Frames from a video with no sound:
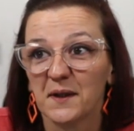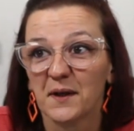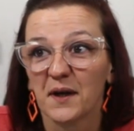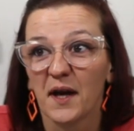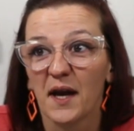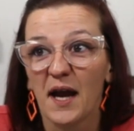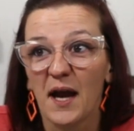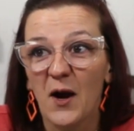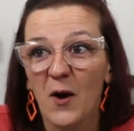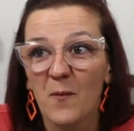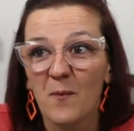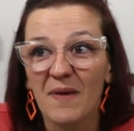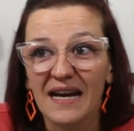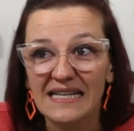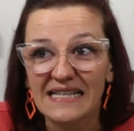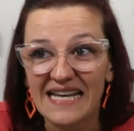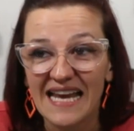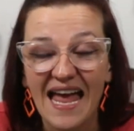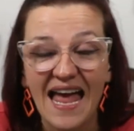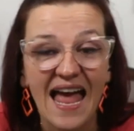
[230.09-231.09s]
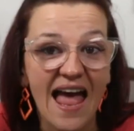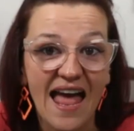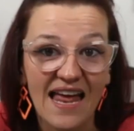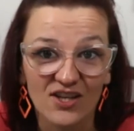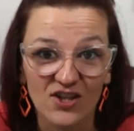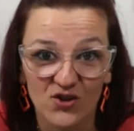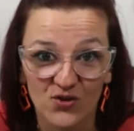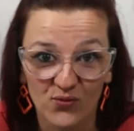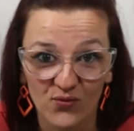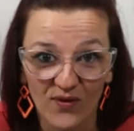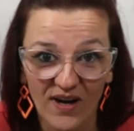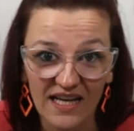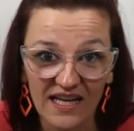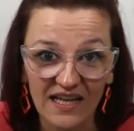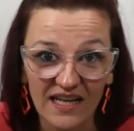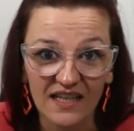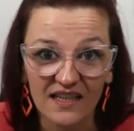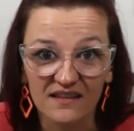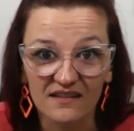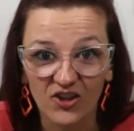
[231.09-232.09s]
how my dad
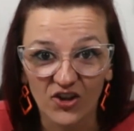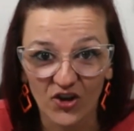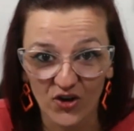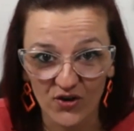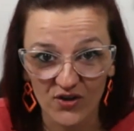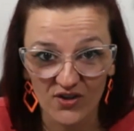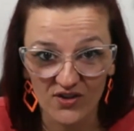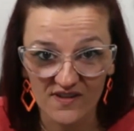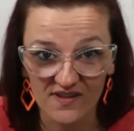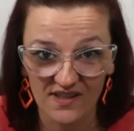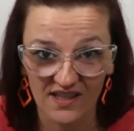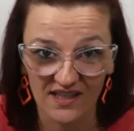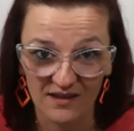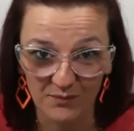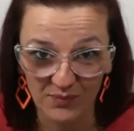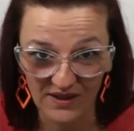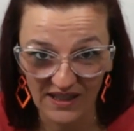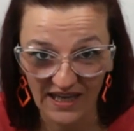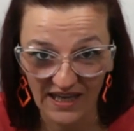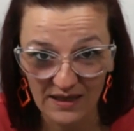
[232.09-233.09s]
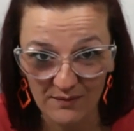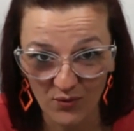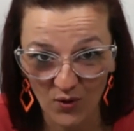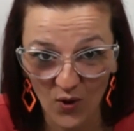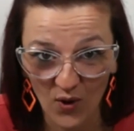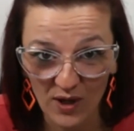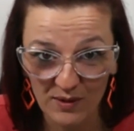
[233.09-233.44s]
traded girls in a Playboy